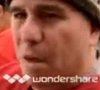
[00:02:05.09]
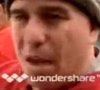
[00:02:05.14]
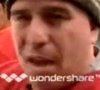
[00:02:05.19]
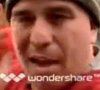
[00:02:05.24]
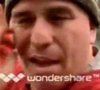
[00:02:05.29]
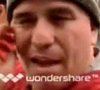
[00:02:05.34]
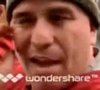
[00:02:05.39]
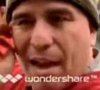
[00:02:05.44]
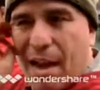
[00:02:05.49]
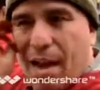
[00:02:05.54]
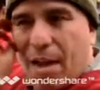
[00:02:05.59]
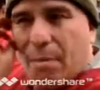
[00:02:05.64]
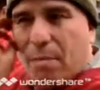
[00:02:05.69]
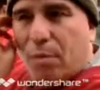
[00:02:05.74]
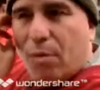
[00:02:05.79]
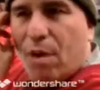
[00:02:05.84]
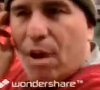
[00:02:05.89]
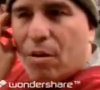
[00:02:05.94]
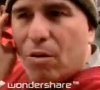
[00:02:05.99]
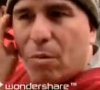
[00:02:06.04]

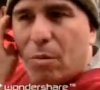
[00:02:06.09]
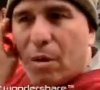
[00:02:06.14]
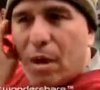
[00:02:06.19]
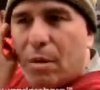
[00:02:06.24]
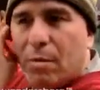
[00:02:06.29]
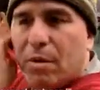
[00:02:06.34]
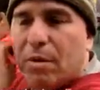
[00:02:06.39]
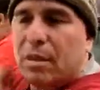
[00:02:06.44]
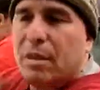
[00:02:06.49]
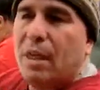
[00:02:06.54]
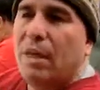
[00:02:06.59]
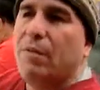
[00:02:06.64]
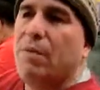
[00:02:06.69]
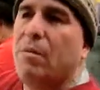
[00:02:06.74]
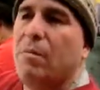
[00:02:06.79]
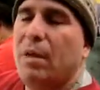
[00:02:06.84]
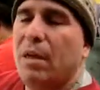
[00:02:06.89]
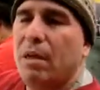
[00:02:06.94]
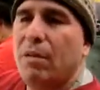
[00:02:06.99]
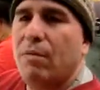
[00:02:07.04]
Barack Obama gave
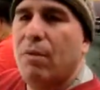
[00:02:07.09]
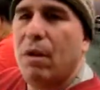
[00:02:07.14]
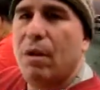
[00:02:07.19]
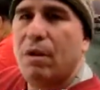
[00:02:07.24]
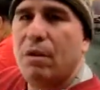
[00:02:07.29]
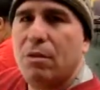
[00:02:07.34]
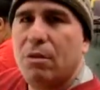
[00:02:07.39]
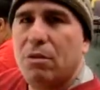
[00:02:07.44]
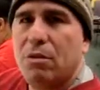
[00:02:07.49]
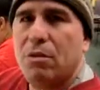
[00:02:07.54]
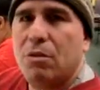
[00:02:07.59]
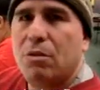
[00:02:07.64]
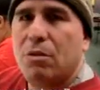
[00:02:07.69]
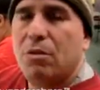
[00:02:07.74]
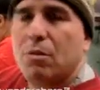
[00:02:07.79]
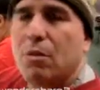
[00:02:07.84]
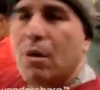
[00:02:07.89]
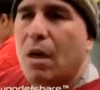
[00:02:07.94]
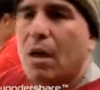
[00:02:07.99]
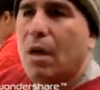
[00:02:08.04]
the Medal of Honor
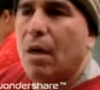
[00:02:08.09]
to